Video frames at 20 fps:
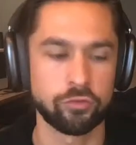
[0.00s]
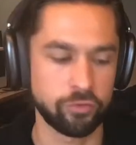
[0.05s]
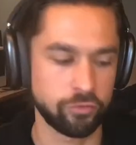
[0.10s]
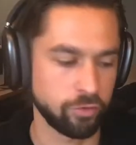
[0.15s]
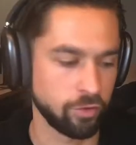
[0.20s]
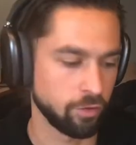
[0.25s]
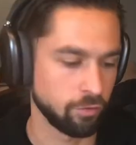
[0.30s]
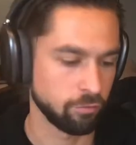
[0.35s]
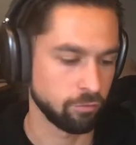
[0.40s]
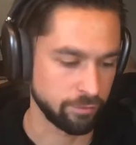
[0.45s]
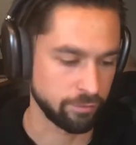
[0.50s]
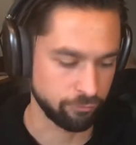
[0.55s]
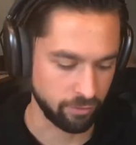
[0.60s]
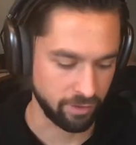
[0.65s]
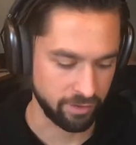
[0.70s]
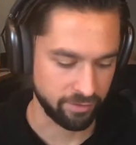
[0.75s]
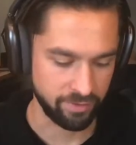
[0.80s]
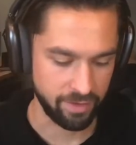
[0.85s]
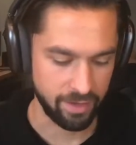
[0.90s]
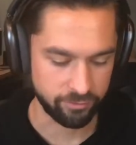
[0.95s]
just to
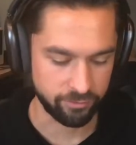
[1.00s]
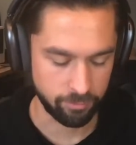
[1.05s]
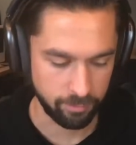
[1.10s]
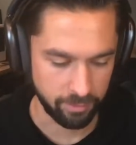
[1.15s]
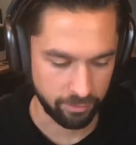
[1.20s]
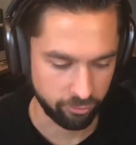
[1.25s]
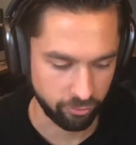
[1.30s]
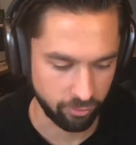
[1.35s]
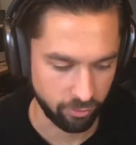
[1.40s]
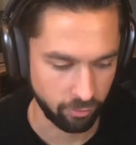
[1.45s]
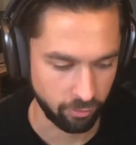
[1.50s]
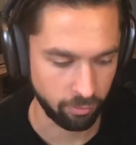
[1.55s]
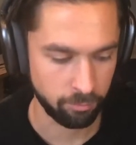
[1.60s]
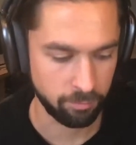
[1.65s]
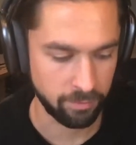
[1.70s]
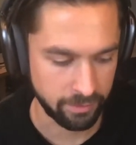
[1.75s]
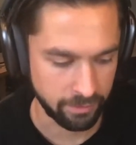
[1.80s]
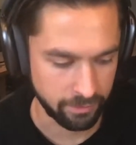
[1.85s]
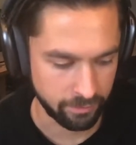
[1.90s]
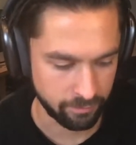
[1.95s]
rephrase that to make sure
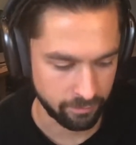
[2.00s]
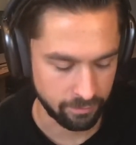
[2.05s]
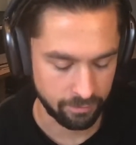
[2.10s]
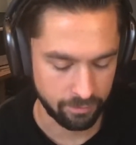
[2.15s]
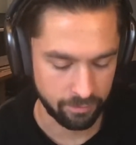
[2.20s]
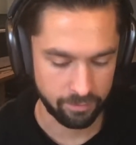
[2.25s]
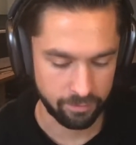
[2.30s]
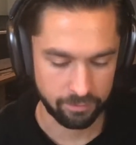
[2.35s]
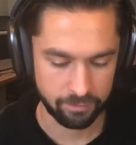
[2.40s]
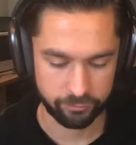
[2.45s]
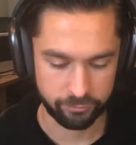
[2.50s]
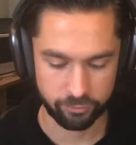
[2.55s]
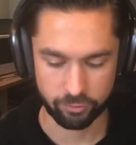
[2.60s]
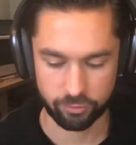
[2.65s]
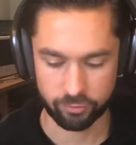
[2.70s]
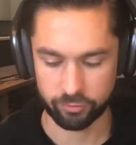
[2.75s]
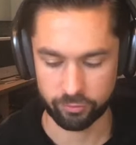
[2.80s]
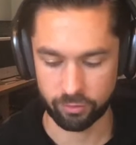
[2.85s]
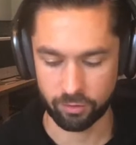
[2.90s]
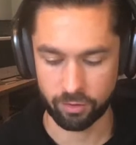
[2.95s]
me and the
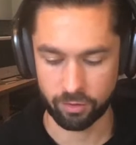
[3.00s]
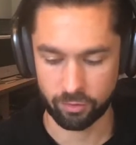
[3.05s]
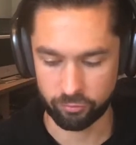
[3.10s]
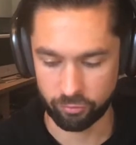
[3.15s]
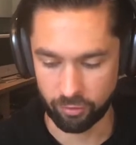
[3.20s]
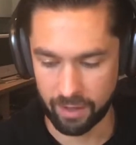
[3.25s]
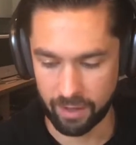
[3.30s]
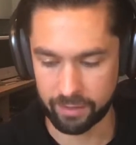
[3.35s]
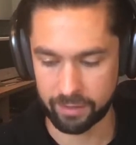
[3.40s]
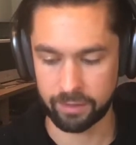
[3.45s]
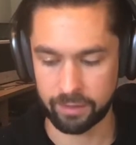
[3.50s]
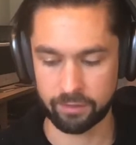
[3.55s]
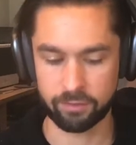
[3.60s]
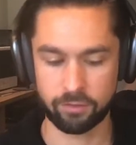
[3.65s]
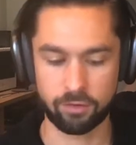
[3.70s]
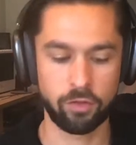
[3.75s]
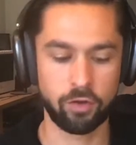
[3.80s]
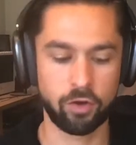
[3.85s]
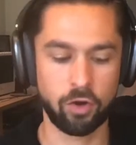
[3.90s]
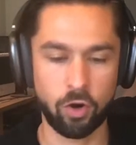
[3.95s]
listeners are tracking,
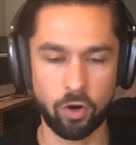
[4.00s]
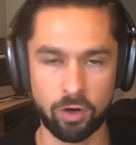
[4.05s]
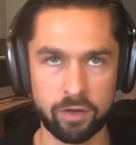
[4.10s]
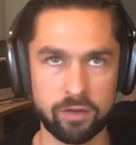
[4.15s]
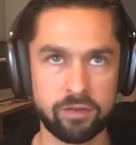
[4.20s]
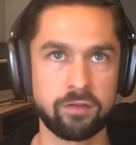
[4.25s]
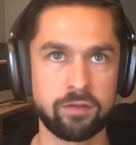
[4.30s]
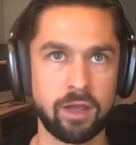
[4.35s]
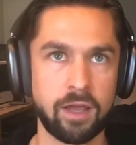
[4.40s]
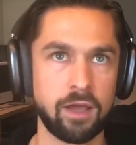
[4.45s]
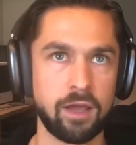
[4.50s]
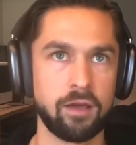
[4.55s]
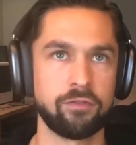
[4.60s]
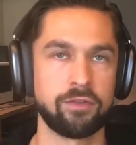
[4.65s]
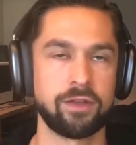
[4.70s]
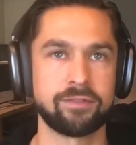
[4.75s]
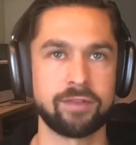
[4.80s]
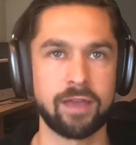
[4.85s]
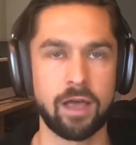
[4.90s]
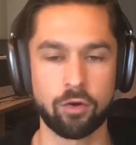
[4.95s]
the current state of
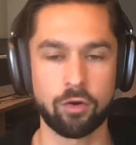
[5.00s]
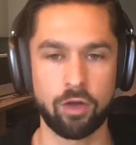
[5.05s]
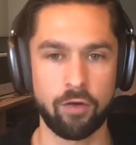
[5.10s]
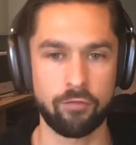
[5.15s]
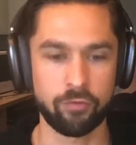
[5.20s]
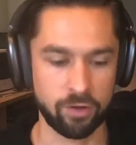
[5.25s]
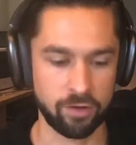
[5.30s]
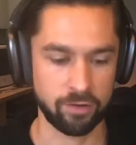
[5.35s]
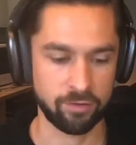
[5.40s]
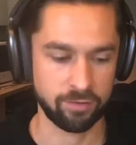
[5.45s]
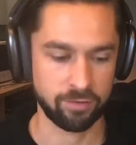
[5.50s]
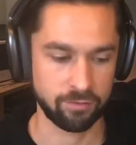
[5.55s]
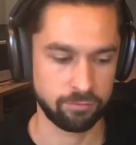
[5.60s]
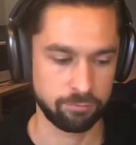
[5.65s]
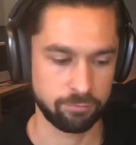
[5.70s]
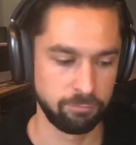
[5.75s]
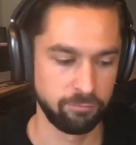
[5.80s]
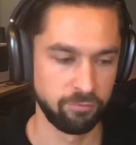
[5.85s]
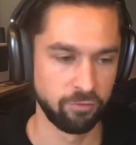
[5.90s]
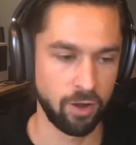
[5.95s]
like DAO governance
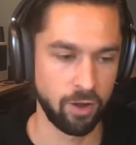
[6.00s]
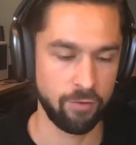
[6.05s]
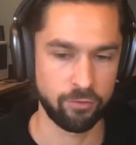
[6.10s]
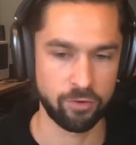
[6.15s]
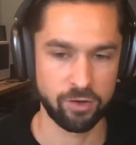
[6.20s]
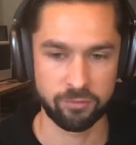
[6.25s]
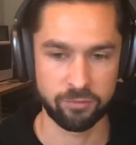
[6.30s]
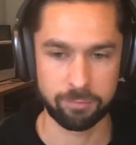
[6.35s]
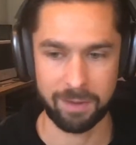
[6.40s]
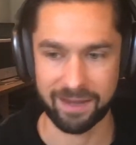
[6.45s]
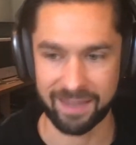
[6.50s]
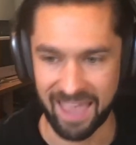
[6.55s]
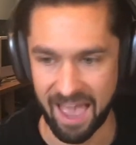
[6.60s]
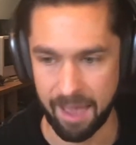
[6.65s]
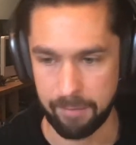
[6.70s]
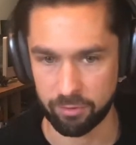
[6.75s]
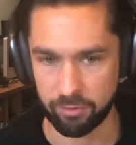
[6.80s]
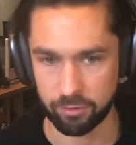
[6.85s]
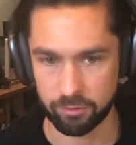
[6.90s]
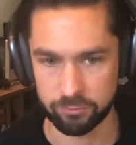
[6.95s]
is governance by
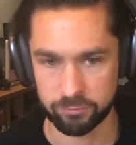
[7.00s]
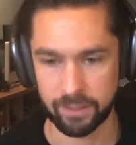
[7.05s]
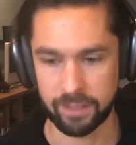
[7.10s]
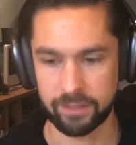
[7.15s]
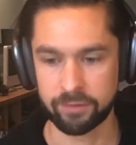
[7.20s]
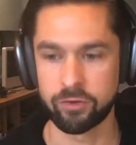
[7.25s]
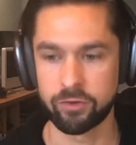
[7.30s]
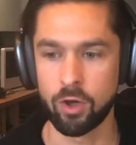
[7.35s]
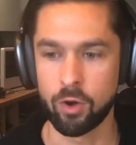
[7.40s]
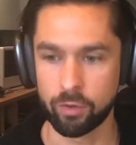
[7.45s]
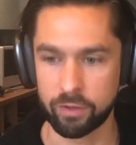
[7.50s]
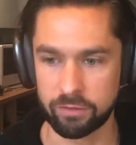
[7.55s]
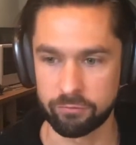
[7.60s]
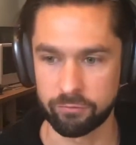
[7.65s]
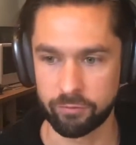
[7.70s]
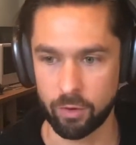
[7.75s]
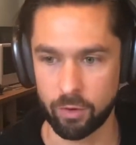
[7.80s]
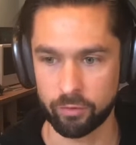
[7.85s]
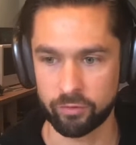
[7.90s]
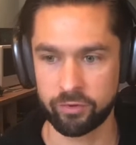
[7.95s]
capital, right? Token
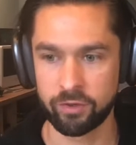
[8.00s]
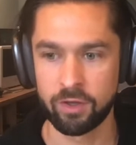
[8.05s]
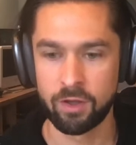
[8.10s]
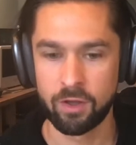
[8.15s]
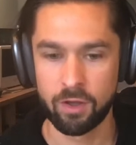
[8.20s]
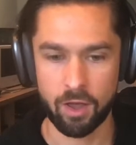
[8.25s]
vote.